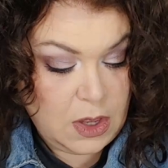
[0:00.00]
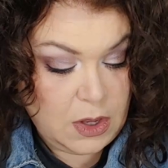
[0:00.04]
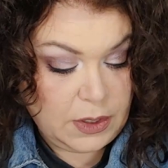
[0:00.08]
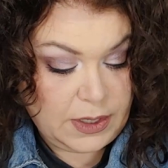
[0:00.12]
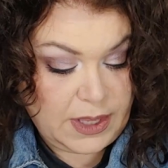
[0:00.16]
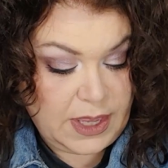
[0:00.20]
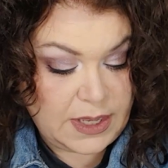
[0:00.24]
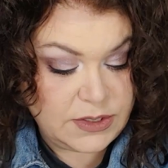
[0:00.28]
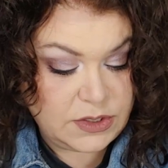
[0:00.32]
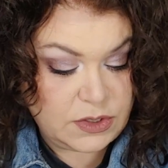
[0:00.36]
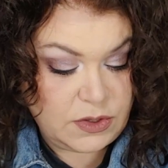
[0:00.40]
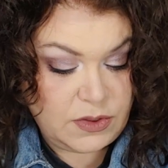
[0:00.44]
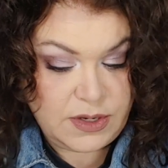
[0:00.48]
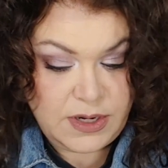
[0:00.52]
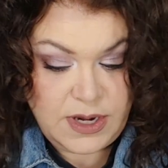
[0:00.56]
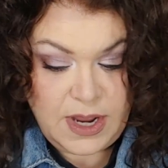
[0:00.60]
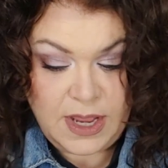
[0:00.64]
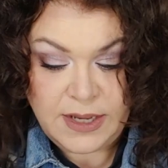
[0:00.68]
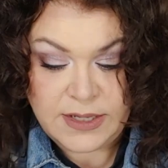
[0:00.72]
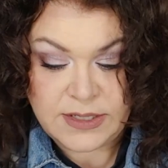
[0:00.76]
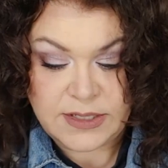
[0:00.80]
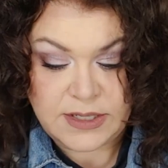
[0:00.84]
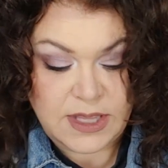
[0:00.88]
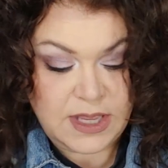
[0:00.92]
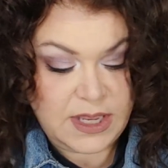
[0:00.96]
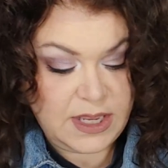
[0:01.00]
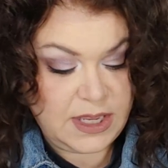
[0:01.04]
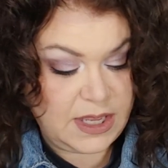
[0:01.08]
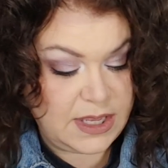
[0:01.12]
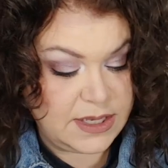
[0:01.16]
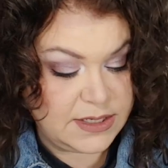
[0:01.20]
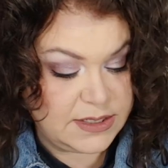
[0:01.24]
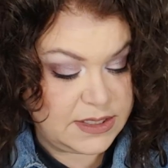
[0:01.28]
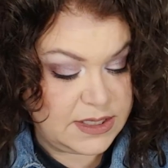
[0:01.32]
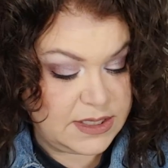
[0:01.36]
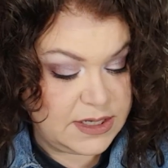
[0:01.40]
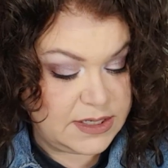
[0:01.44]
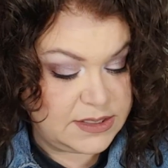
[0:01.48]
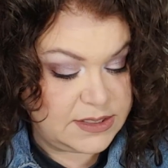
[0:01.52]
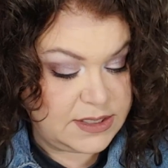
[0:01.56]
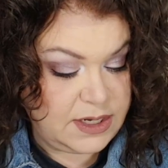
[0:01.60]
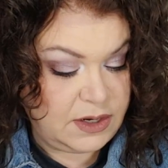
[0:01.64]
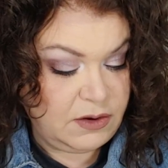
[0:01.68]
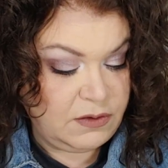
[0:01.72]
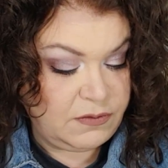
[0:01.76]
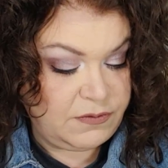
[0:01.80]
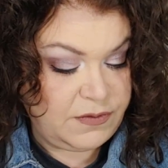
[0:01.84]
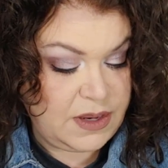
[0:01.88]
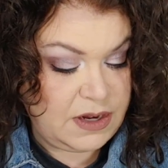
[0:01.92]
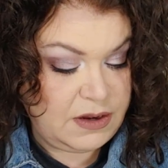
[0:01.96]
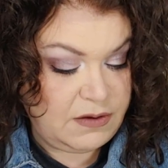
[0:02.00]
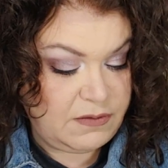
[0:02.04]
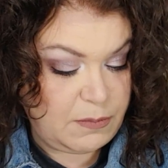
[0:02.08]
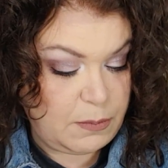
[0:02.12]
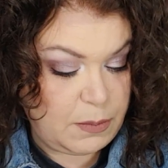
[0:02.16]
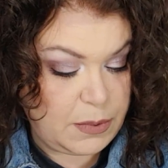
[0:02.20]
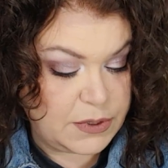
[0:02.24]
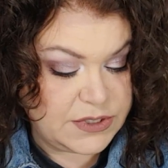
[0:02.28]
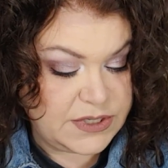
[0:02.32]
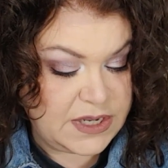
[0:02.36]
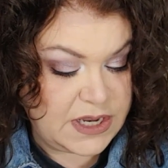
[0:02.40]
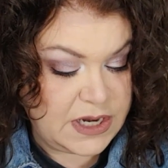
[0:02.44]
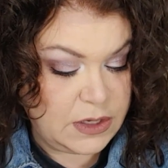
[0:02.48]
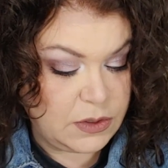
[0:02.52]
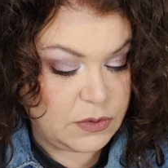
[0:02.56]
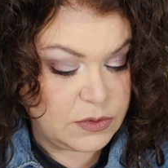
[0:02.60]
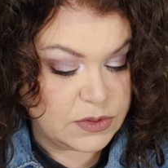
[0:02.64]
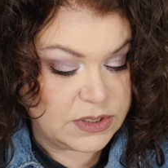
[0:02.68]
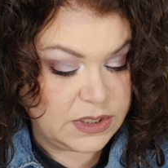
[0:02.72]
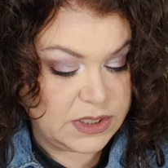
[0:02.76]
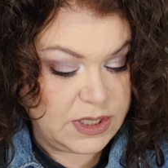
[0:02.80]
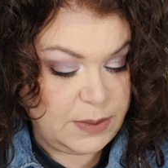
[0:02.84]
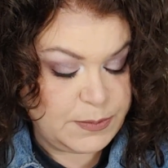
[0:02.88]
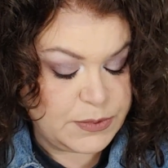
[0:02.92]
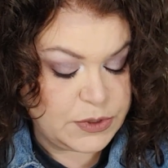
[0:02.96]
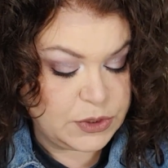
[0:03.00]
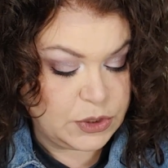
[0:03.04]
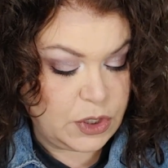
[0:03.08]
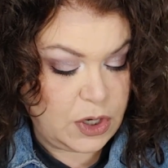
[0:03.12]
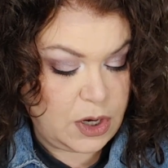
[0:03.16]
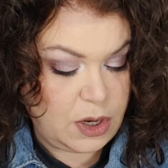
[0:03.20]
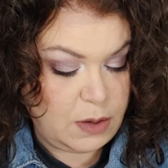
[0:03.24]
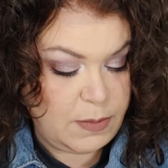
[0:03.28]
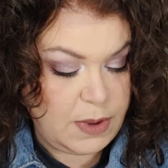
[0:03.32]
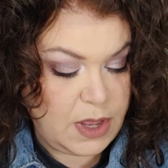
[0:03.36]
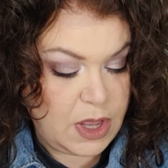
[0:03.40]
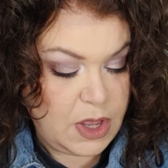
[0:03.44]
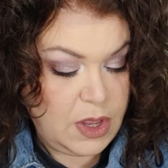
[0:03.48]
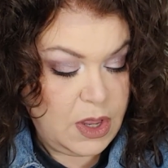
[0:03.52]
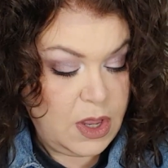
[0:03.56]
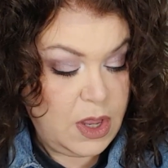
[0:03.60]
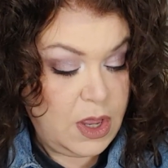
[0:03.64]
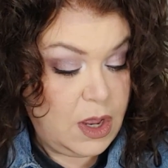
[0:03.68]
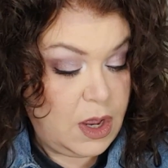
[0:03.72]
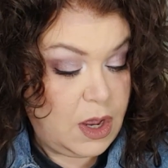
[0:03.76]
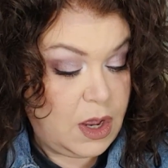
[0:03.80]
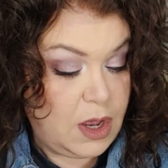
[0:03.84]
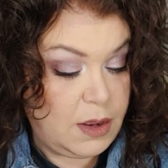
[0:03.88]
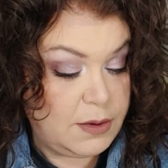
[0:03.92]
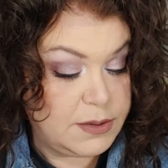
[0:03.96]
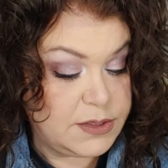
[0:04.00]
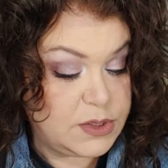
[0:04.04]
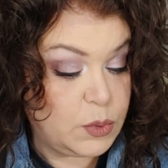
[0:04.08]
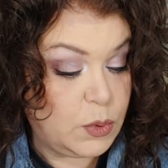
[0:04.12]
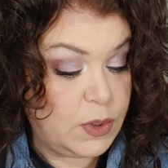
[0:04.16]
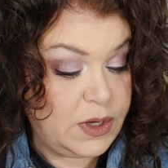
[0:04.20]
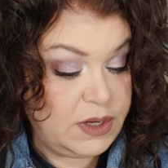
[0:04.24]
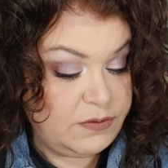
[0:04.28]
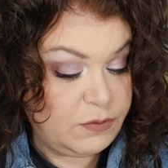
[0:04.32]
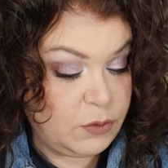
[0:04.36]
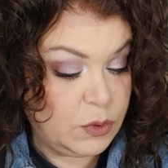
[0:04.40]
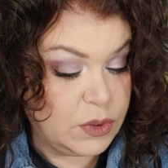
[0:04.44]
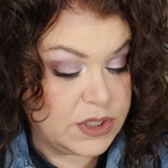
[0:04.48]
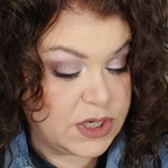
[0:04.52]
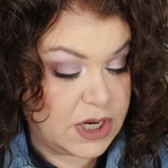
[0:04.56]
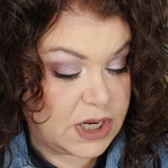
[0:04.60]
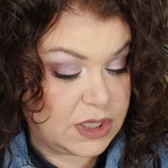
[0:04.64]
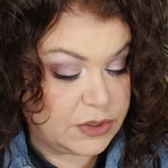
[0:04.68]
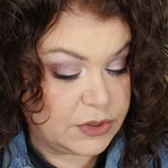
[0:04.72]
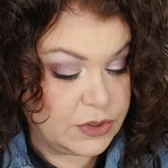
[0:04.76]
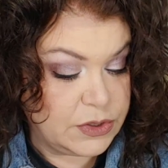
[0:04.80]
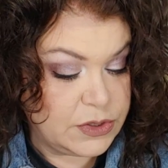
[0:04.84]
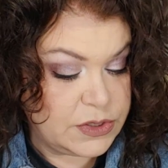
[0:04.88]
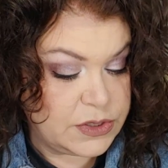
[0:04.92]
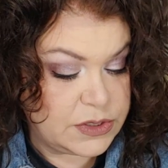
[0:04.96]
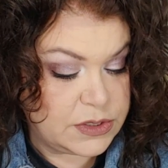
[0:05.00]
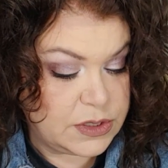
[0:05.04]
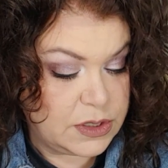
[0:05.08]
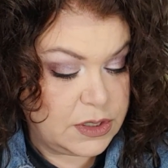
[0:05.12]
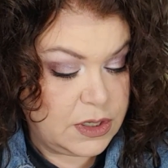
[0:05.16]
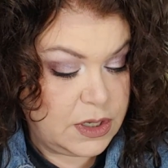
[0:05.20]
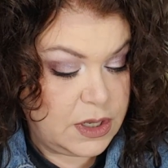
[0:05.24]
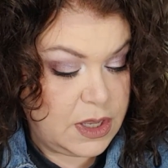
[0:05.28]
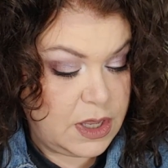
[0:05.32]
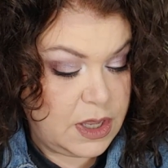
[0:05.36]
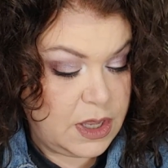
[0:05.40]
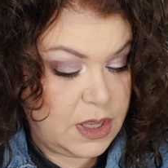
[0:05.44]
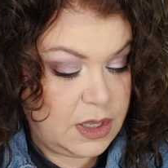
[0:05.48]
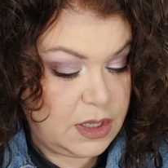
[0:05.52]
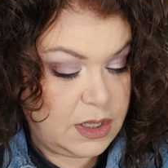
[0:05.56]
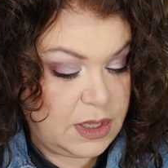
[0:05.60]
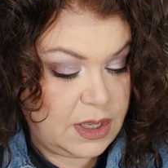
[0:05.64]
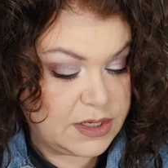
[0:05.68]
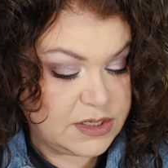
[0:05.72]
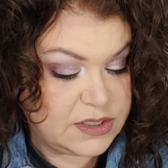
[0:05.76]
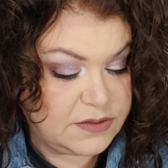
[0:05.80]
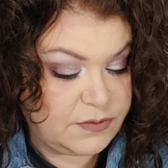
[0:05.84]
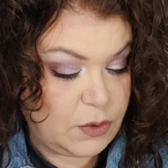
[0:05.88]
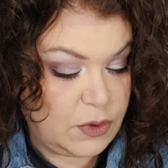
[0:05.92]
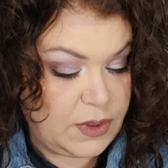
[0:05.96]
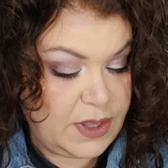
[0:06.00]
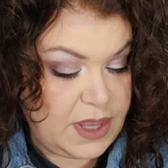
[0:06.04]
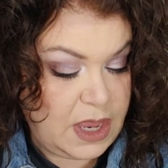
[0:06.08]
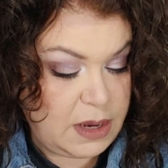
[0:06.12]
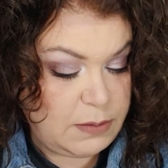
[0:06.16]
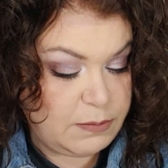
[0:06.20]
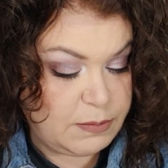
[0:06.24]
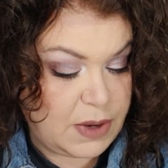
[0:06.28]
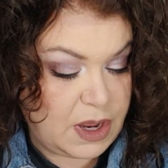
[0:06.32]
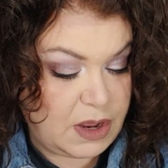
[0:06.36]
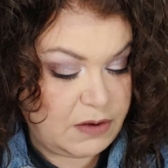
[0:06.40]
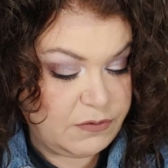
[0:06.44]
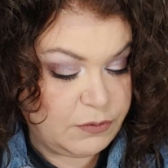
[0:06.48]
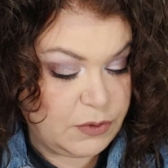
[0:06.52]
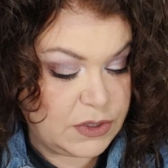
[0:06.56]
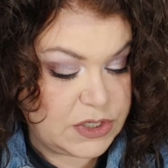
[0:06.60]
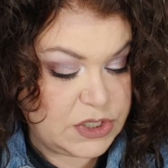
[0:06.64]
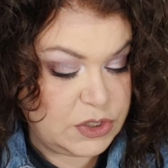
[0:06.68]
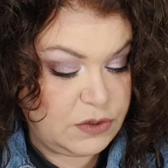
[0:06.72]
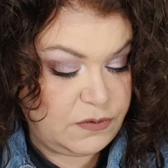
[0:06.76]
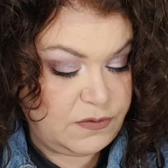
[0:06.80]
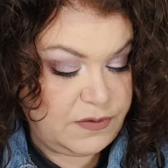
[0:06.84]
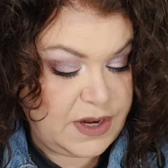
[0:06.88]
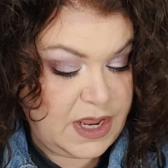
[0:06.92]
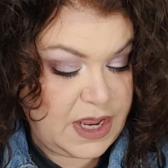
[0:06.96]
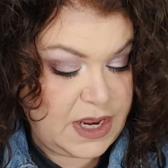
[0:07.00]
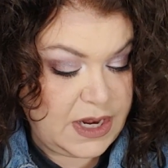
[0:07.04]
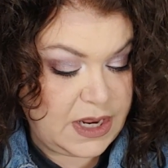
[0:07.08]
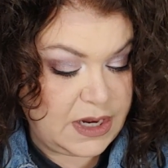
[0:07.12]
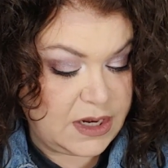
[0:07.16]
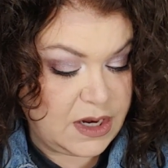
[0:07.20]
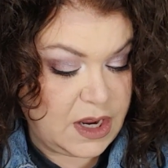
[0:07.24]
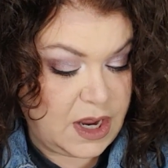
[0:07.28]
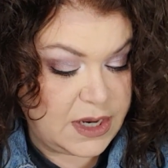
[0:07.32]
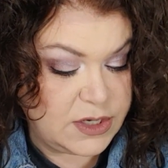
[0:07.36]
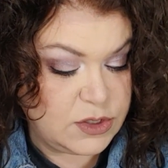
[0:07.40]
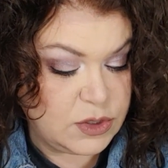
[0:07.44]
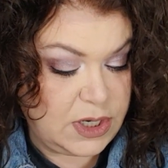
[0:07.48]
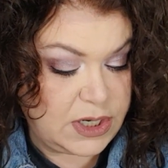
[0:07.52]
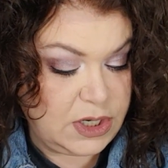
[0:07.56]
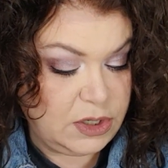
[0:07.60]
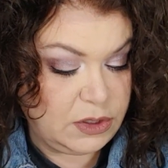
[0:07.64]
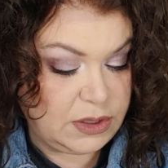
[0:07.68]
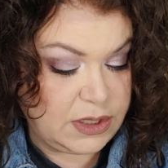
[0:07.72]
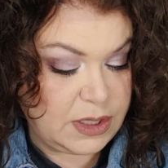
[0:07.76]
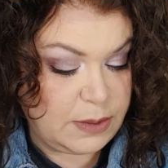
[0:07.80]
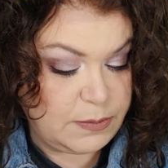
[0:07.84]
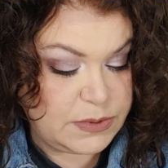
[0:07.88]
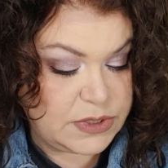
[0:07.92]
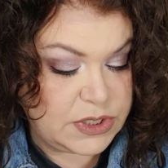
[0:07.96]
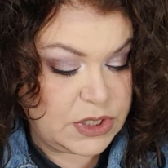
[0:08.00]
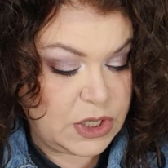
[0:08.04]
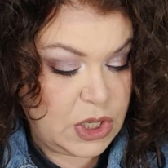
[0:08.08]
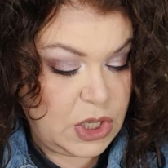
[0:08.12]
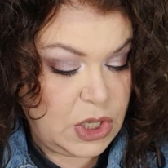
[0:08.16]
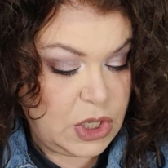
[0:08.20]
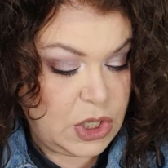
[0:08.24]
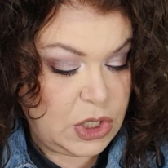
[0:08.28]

Okay, so the next thing is the Seraphine Botanicals Lip Scrub, uh, $24 exfoliate, buff, rejuvenate, and hydrate your lips.